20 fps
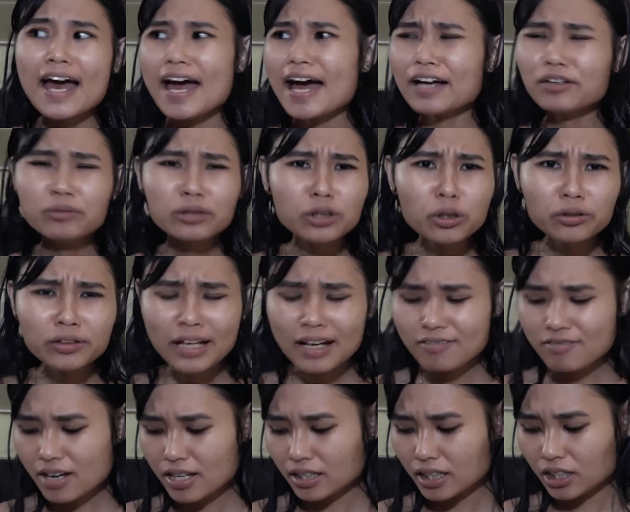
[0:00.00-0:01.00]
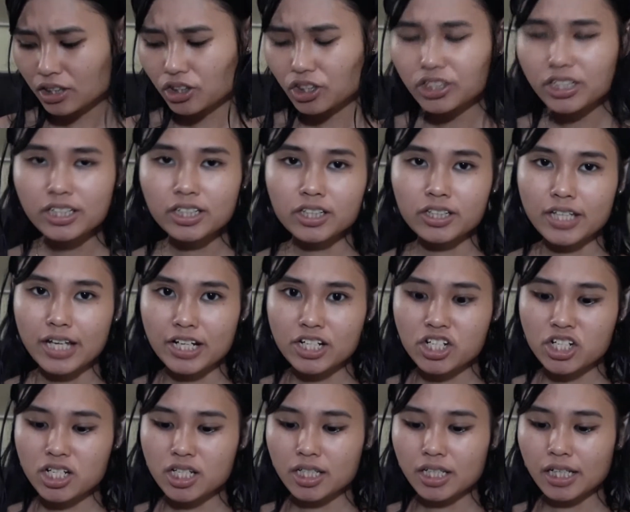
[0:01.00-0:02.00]
And we don't have any internet
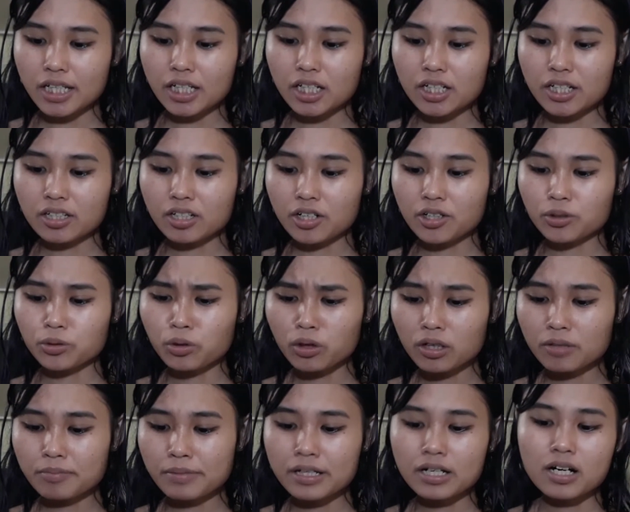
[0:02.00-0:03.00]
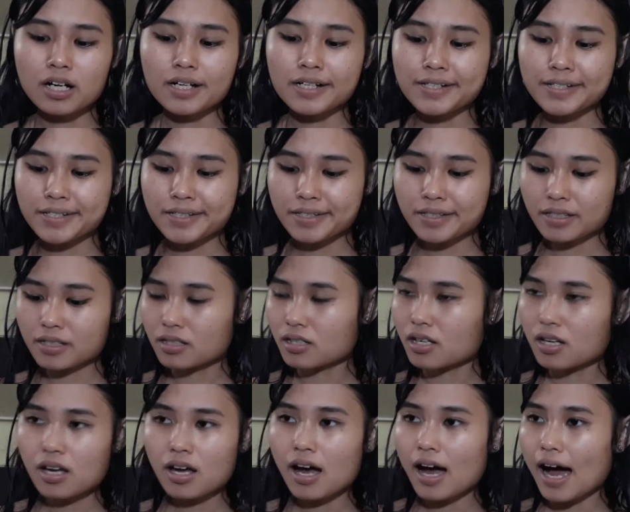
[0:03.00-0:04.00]
connection here in our dorm because
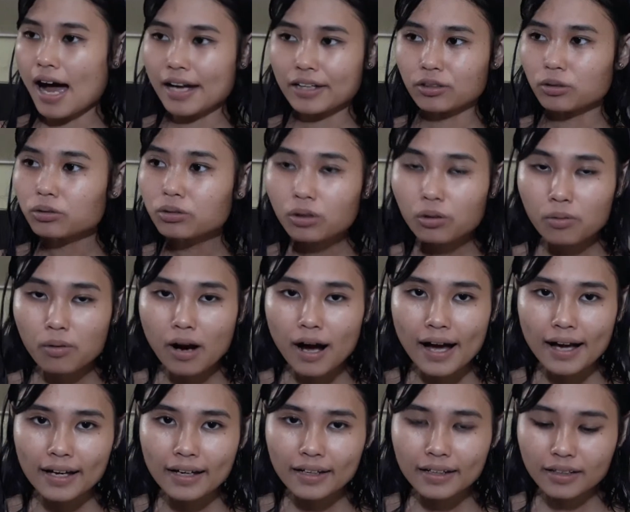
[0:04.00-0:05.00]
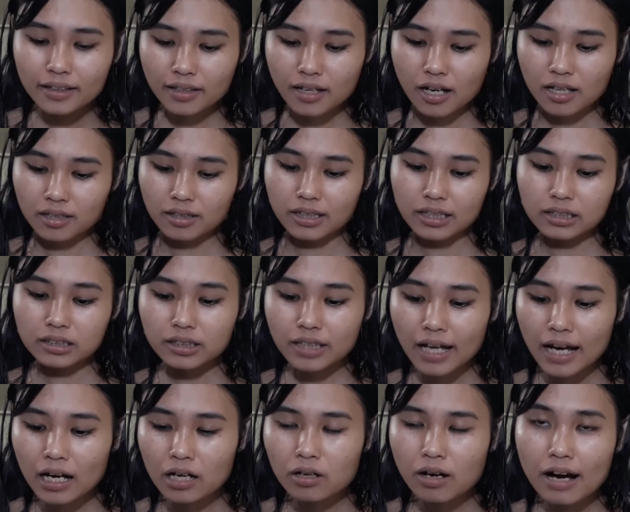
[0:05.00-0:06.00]
I don't know why. Until
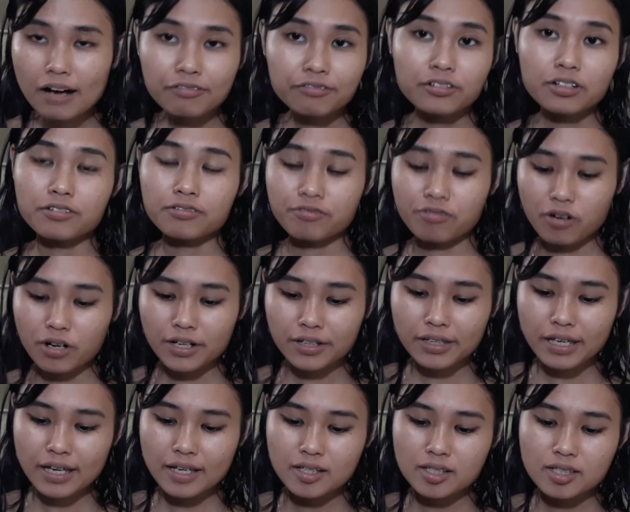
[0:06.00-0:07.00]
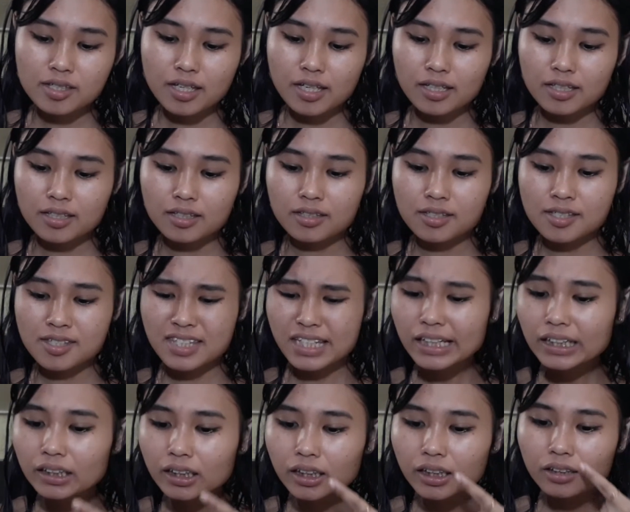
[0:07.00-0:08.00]
now, after 4 days, they
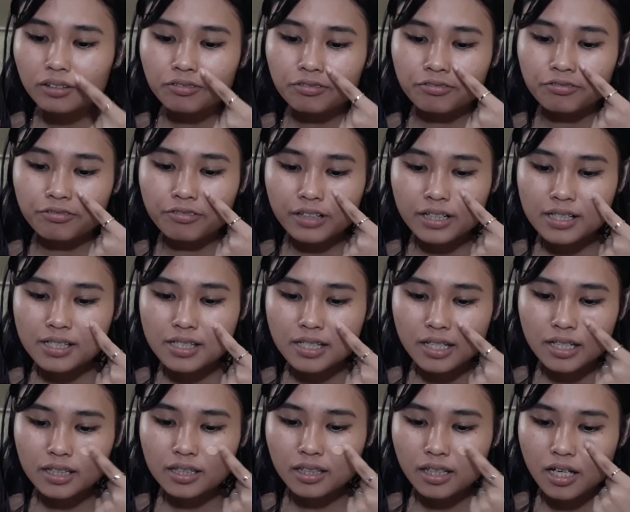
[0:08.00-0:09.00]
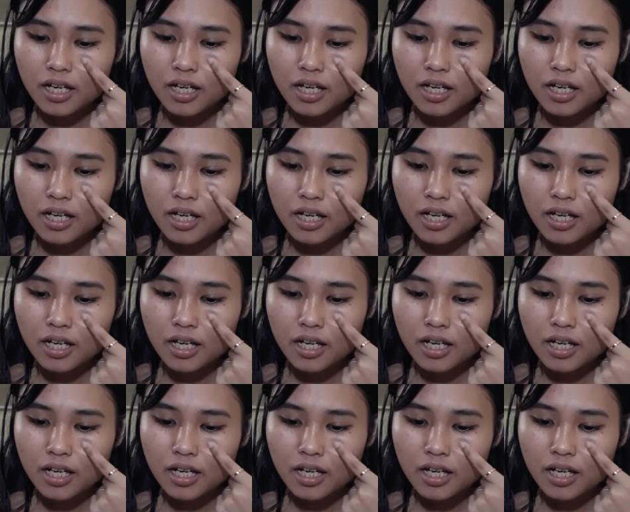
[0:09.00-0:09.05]
still didn't fix it.